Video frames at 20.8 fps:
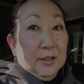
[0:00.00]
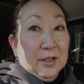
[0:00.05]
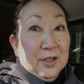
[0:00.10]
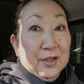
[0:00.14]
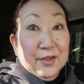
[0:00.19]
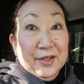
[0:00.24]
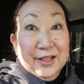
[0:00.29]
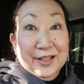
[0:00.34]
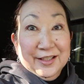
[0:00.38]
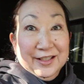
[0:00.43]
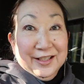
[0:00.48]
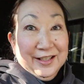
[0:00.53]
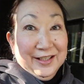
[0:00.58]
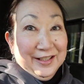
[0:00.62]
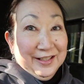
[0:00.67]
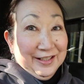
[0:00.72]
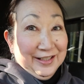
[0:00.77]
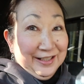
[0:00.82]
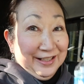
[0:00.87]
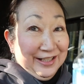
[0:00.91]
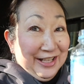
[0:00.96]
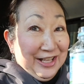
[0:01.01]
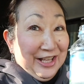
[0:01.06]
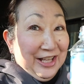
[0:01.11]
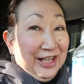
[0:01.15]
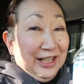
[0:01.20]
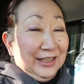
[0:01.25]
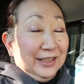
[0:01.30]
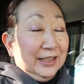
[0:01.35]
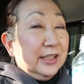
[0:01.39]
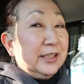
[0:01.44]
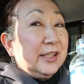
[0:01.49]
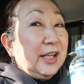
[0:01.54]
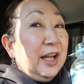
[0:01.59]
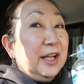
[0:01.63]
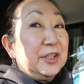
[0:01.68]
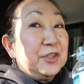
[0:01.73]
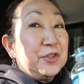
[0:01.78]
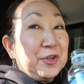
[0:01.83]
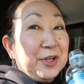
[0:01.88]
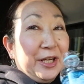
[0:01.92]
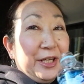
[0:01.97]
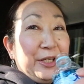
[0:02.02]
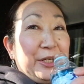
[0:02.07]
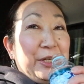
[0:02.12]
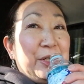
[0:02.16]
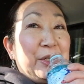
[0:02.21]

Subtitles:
All right, let's hydrate.